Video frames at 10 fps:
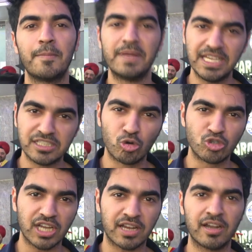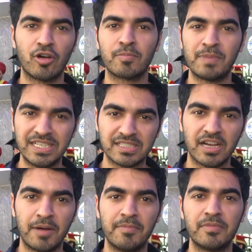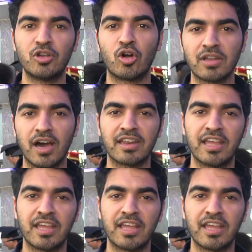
Please do check it out. Please come. Doctor R